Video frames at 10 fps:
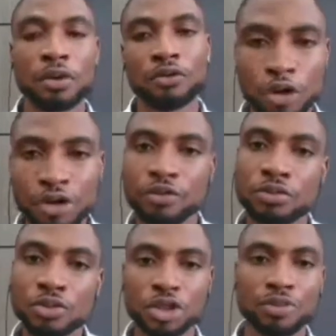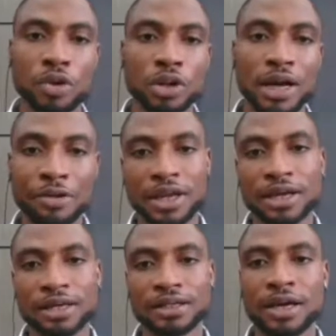Learning from Jim Rohn, I
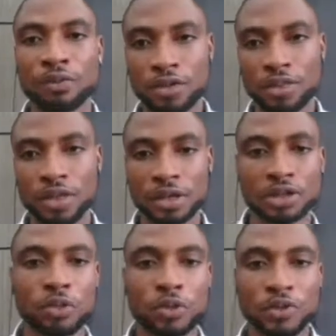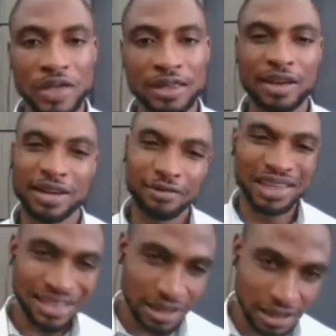realized that one thing. Jim Rohn said that if you
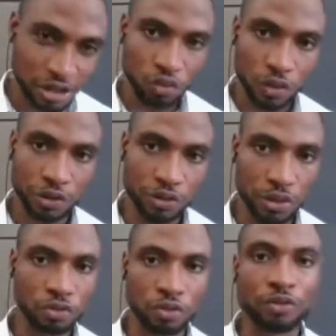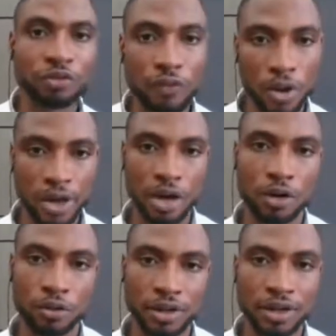can't teach what you know to a
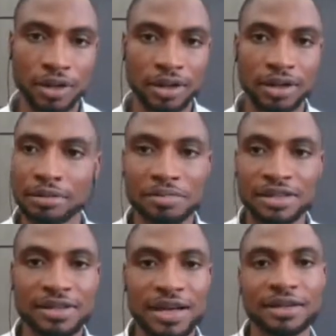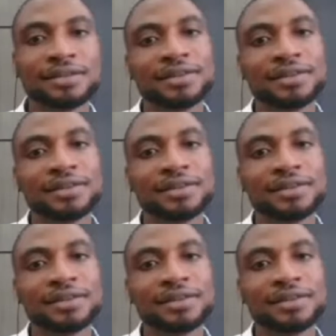4-year-old, it means that